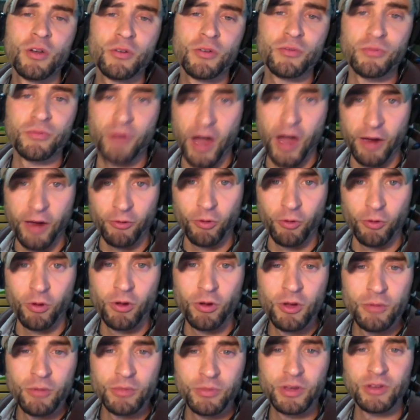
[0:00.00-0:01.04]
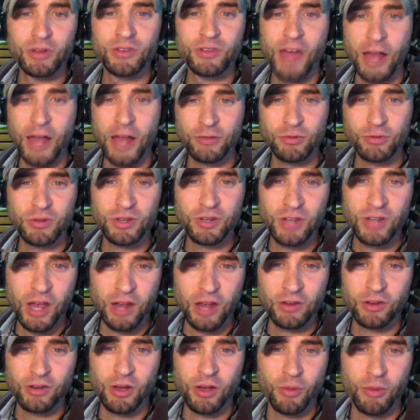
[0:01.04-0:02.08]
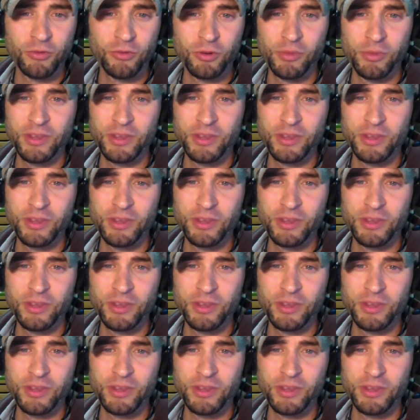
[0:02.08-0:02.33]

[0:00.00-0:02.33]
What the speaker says: viral, because that's where the change comes from.